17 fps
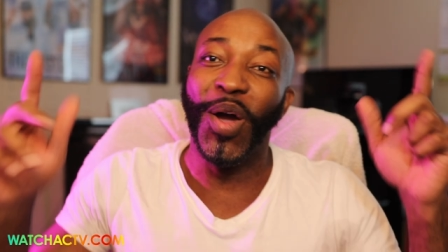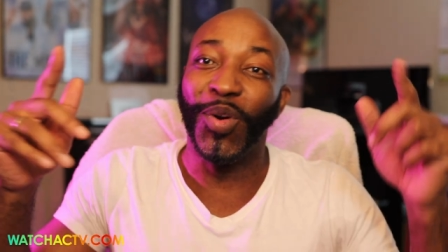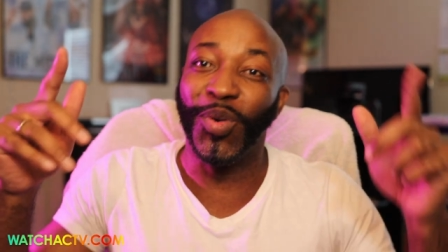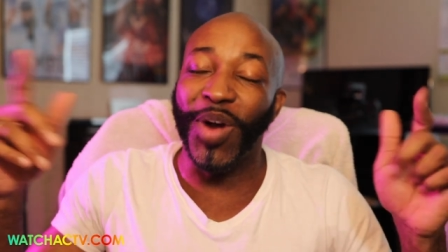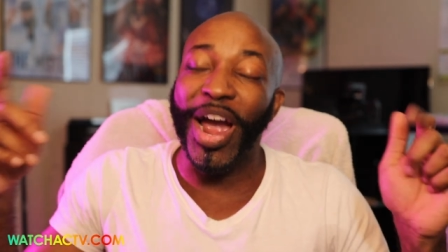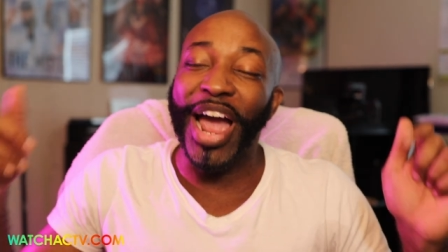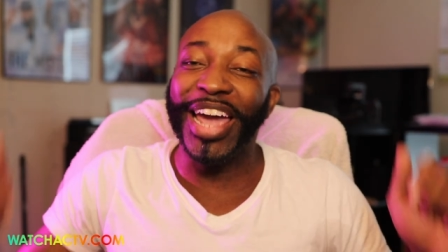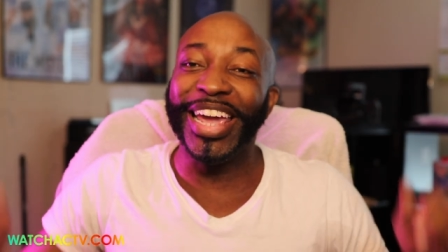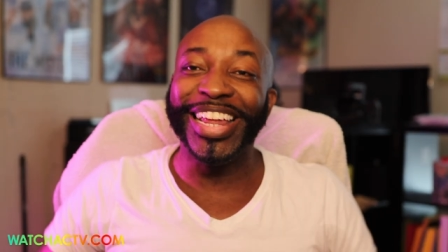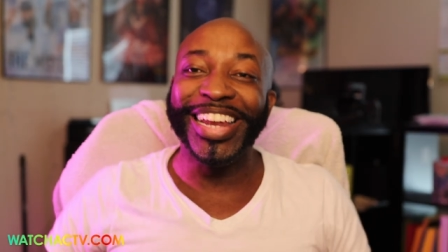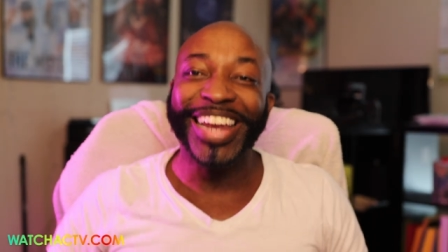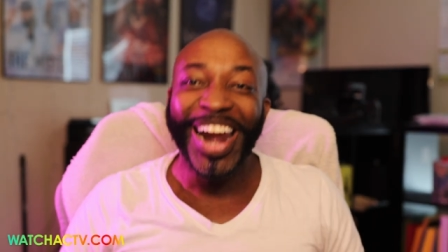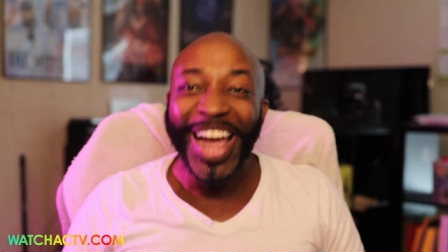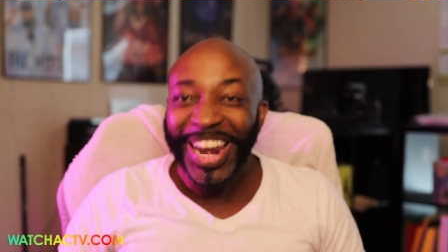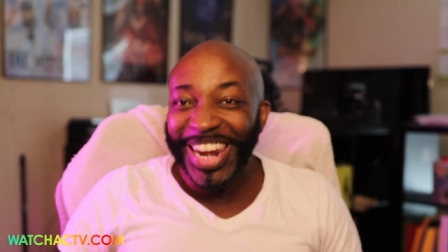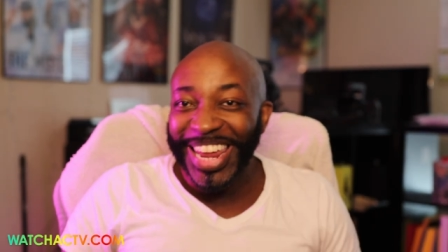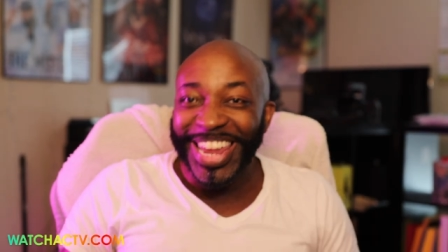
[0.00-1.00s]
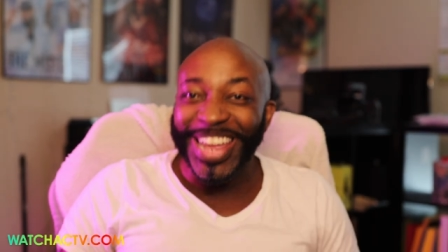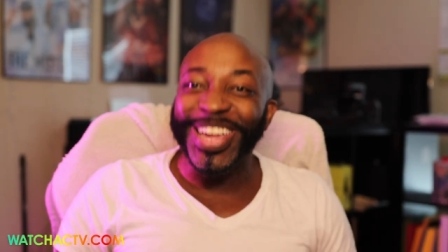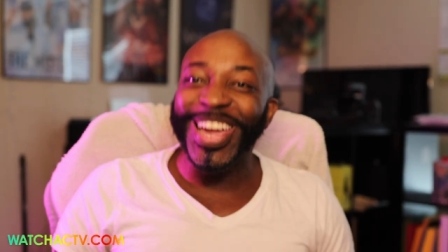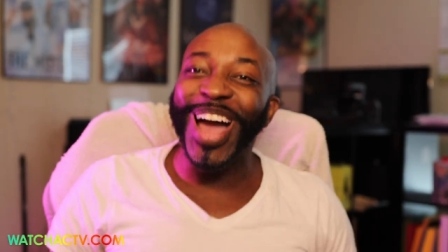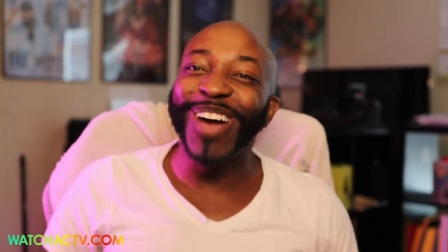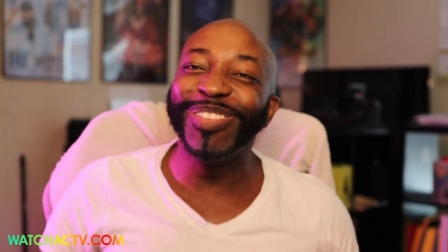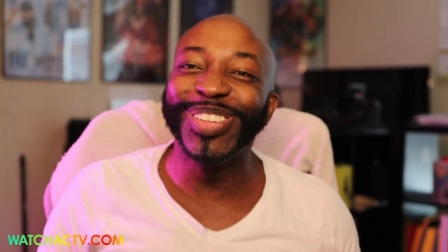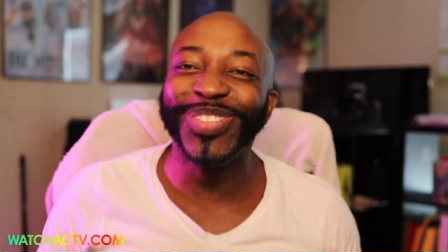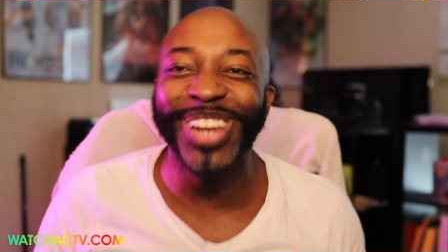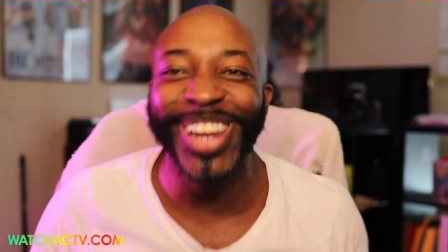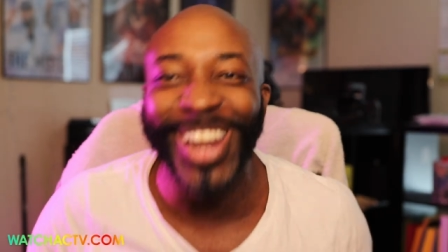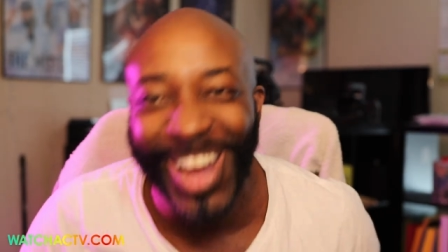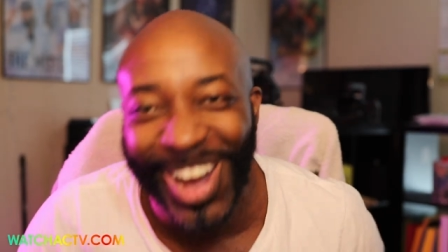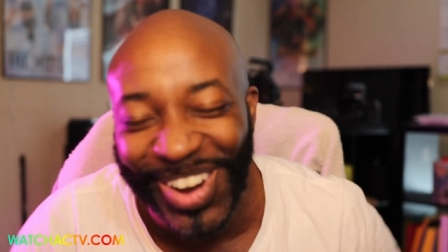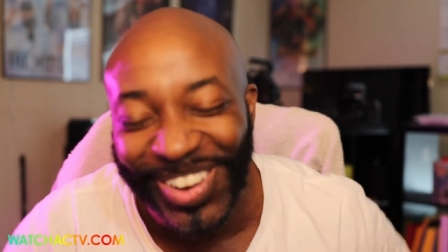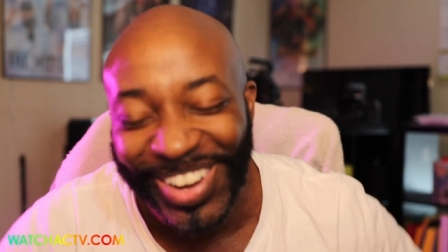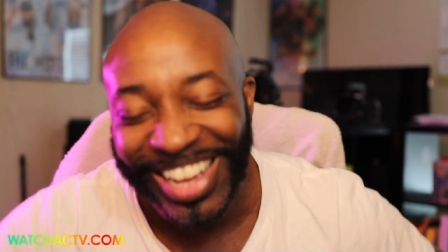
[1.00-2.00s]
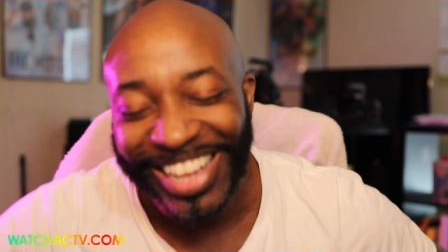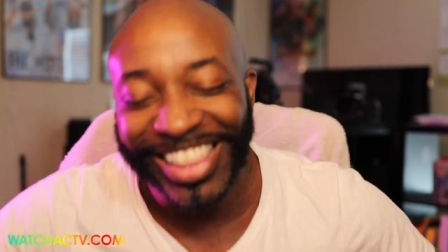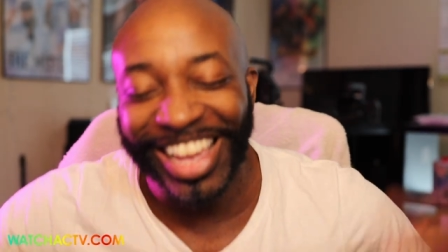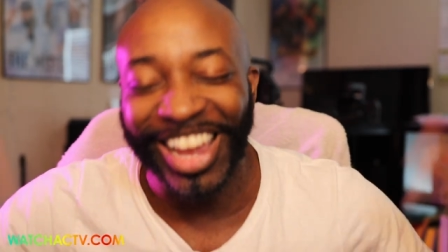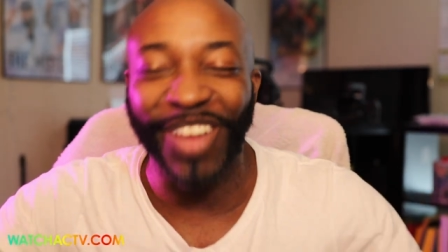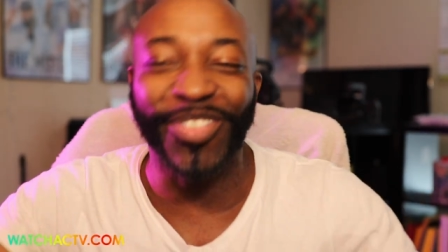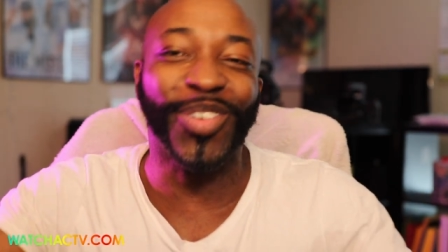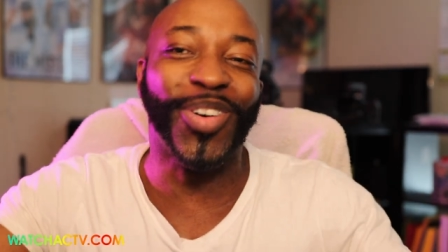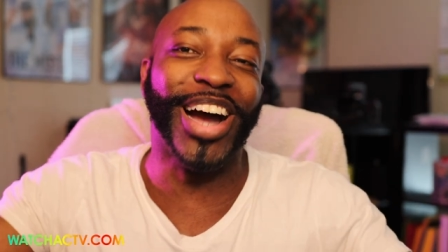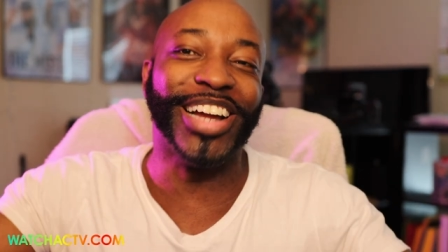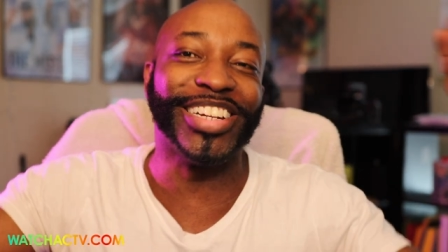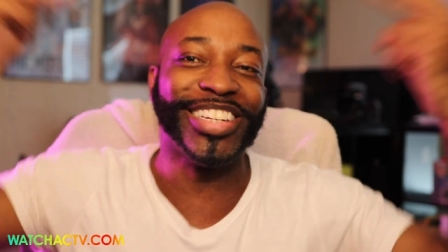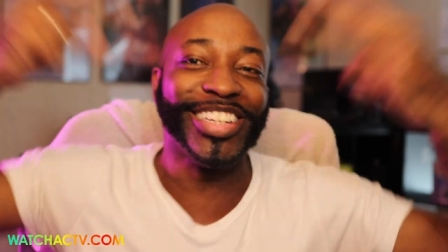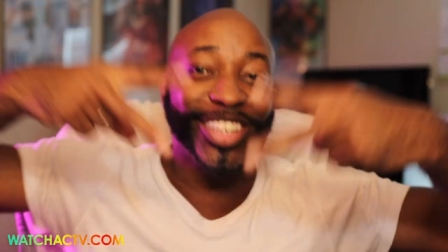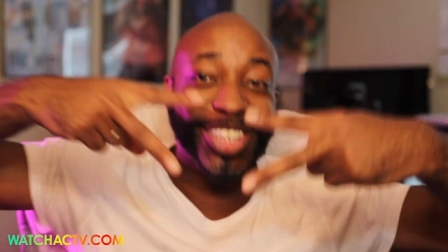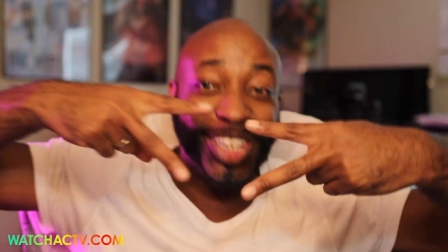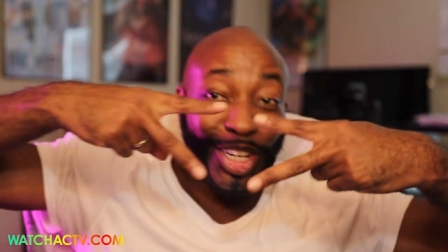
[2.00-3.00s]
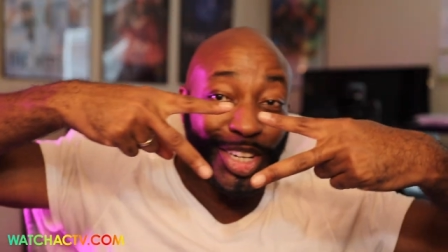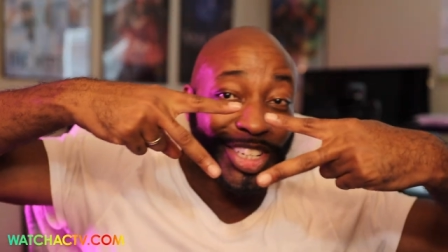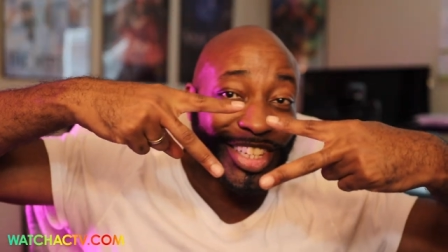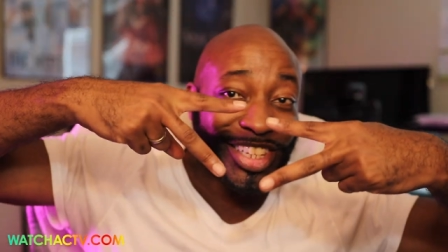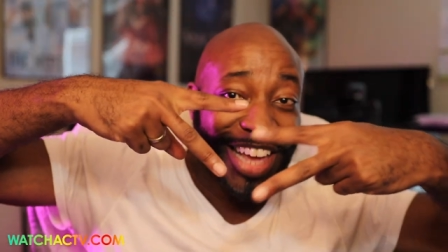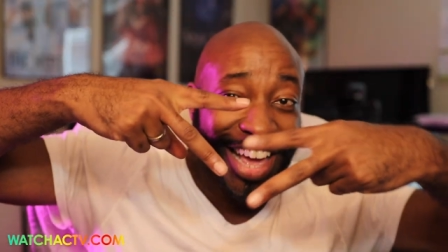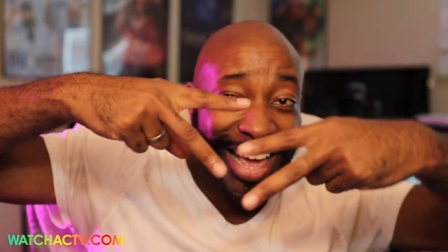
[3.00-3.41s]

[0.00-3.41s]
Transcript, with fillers: Right. Leave your comments below. Thank y'all for watching. Deuce.